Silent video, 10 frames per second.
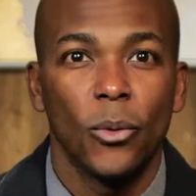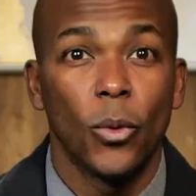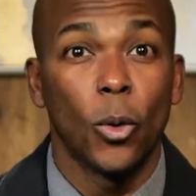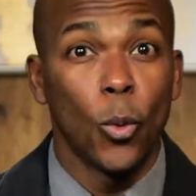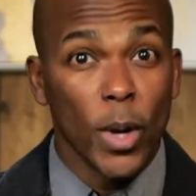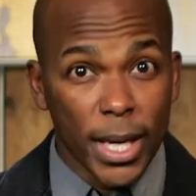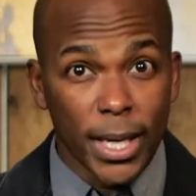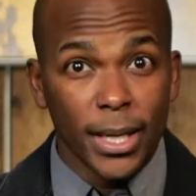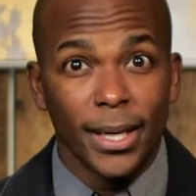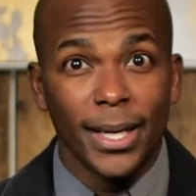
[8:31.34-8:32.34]
Will
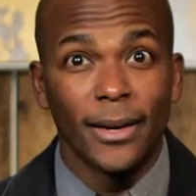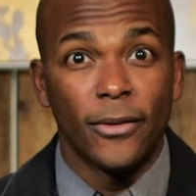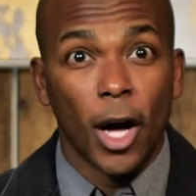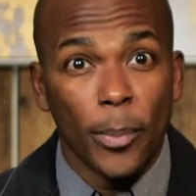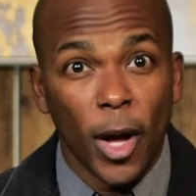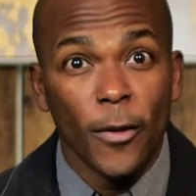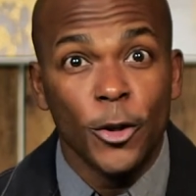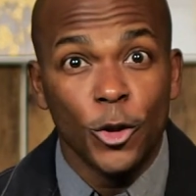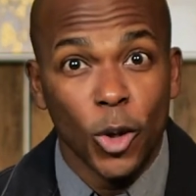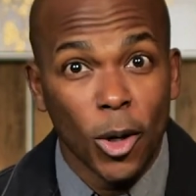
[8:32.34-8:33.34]
we give up on
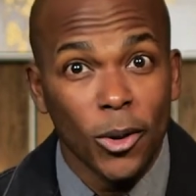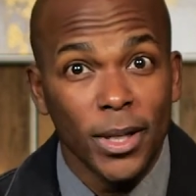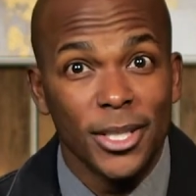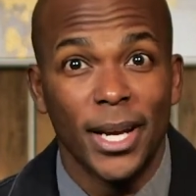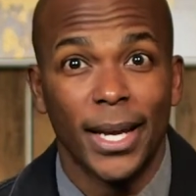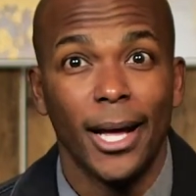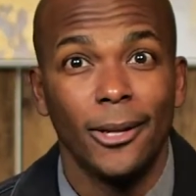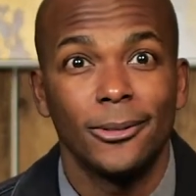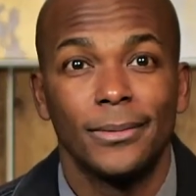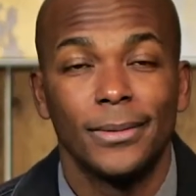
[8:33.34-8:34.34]
the struggle and check out?